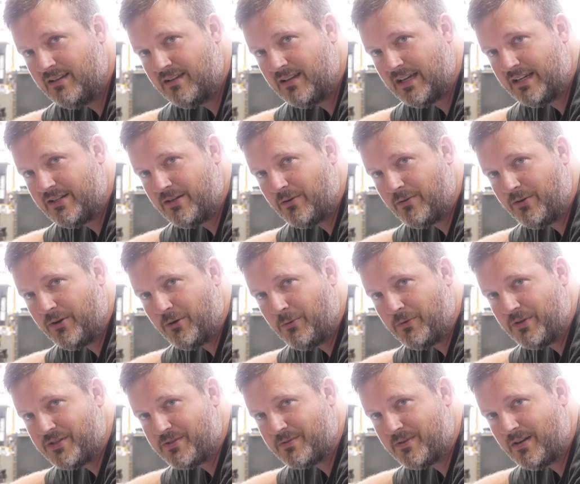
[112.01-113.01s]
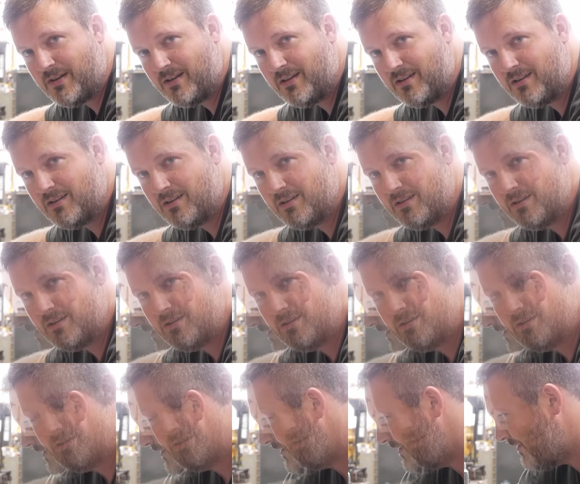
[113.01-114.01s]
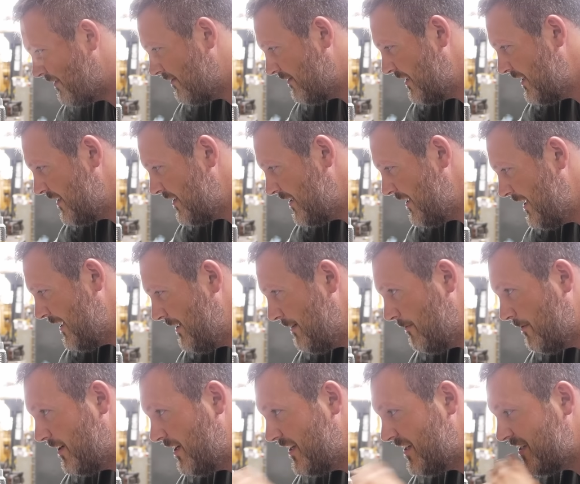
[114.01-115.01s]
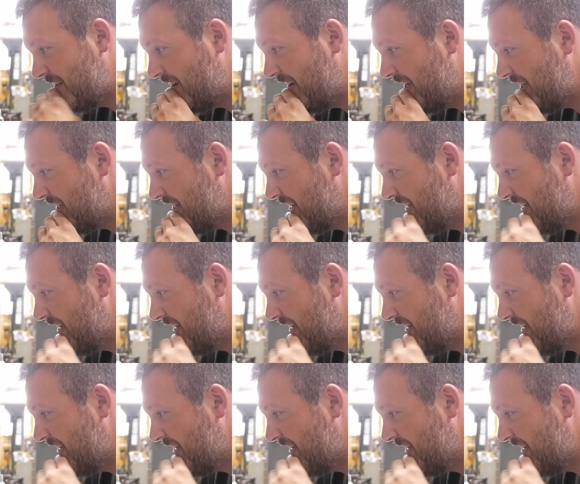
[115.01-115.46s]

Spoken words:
I don't know what's wrong. So let's see what it says.